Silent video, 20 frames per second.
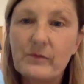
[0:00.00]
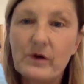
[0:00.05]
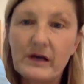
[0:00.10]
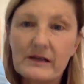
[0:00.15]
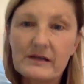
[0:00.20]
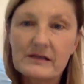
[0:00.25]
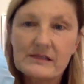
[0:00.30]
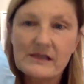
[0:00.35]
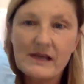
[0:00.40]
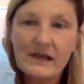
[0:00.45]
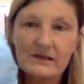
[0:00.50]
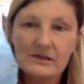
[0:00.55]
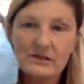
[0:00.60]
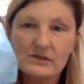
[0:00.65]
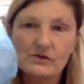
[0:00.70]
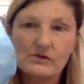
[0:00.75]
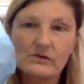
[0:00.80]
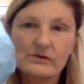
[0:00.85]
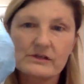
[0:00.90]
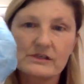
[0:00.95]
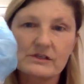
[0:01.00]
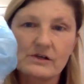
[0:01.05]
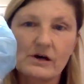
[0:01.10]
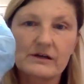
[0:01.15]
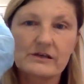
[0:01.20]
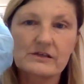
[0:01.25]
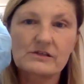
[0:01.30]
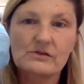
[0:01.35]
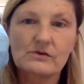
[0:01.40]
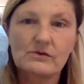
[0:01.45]
my Stegosaurus
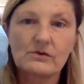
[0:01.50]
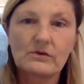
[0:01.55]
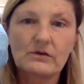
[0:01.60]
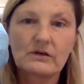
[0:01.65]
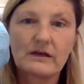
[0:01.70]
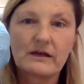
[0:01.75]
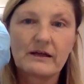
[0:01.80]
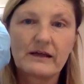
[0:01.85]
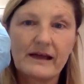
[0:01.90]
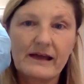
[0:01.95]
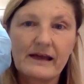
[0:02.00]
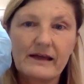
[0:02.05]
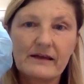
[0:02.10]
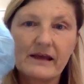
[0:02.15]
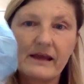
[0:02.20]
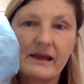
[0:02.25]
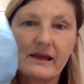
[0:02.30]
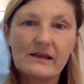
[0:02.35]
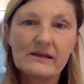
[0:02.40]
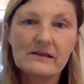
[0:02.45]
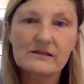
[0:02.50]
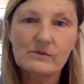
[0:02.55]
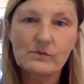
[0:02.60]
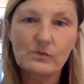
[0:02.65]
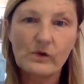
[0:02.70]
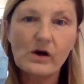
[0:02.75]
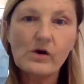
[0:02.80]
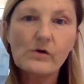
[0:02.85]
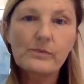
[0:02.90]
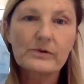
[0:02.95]
dinosaur, and he is
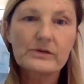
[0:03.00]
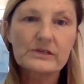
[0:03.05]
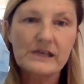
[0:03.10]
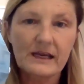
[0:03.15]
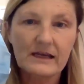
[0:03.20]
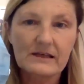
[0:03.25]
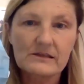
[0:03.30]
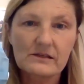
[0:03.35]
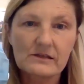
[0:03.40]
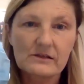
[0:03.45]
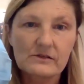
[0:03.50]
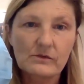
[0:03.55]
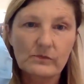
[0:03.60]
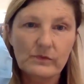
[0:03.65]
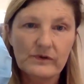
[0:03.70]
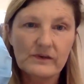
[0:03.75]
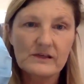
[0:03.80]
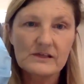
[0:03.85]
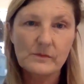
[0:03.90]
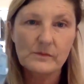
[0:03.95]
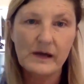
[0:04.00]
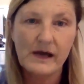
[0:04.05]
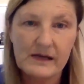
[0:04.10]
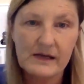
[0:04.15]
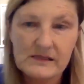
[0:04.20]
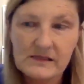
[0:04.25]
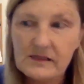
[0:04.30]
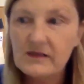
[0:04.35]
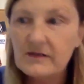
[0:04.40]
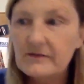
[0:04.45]
well protected with his
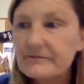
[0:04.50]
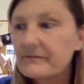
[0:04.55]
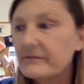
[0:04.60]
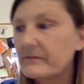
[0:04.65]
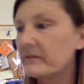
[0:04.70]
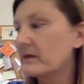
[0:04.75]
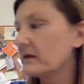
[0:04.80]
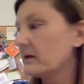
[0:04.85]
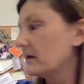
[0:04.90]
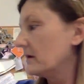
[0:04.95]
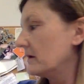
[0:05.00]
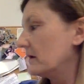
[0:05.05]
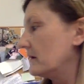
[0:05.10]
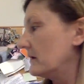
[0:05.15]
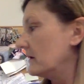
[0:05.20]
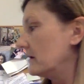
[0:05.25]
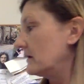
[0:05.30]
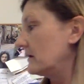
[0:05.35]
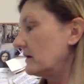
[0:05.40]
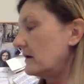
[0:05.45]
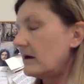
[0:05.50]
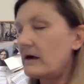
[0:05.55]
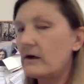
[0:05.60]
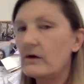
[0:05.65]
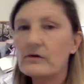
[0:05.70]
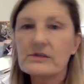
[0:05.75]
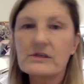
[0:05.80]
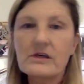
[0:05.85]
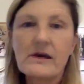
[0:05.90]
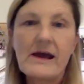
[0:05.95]
mask. I
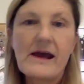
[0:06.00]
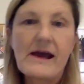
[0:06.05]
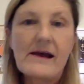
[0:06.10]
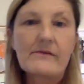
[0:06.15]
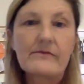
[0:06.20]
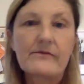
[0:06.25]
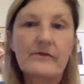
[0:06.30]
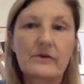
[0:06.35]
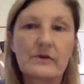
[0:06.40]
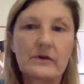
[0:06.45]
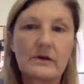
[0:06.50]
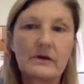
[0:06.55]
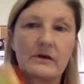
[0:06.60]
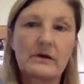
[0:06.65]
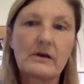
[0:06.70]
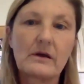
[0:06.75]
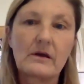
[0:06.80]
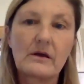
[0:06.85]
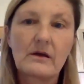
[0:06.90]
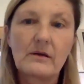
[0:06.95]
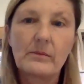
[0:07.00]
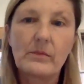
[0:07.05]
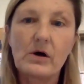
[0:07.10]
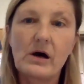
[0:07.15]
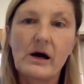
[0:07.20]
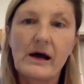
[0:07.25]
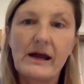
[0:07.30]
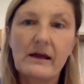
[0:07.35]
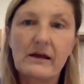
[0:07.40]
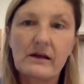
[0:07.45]
also have
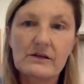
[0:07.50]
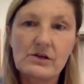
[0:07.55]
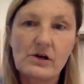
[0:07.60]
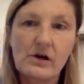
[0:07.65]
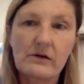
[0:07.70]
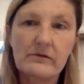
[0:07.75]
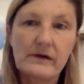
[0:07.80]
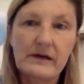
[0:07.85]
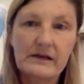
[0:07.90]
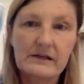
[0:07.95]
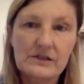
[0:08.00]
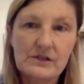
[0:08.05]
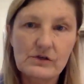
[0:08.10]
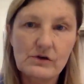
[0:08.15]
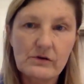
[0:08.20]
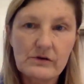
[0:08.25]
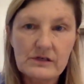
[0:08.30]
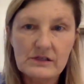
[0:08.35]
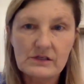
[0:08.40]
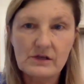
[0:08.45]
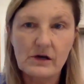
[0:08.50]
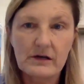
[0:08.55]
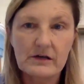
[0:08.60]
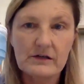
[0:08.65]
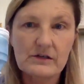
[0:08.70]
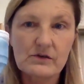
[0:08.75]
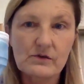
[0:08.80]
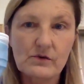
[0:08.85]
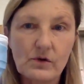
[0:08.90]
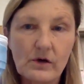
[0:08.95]
my Tyrannosaurus
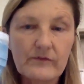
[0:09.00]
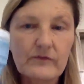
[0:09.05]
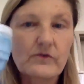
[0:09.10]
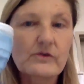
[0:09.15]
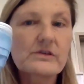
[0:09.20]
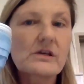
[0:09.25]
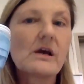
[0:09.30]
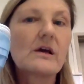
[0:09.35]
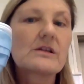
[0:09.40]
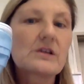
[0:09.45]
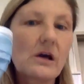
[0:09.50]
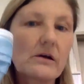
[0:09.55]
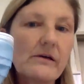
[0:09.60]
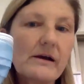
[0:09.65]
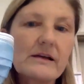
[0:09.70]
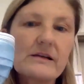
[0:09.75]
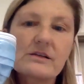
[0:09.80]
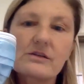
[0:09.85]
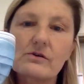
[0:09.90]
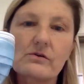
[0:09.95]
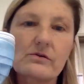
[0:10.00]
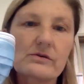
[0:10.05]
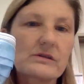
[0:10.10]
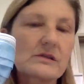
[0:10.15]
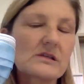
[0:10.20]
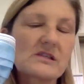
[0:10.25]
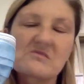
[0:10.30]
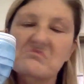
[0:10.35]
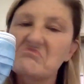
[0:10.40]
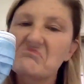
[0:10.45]
dinosaur. Of course,
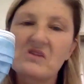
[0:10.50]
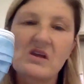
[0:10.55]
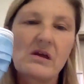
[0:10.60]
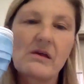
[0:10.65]
Tyrannosauruses,